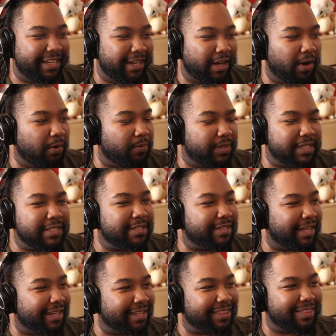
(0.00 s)
oh, this is
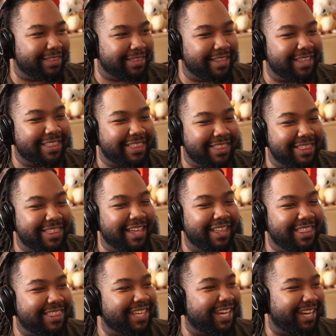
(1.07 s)
like the
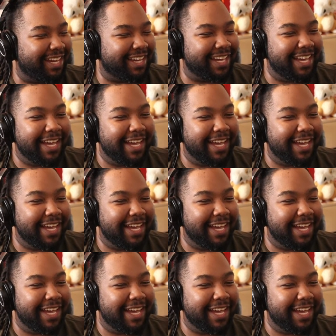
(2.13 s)
thing.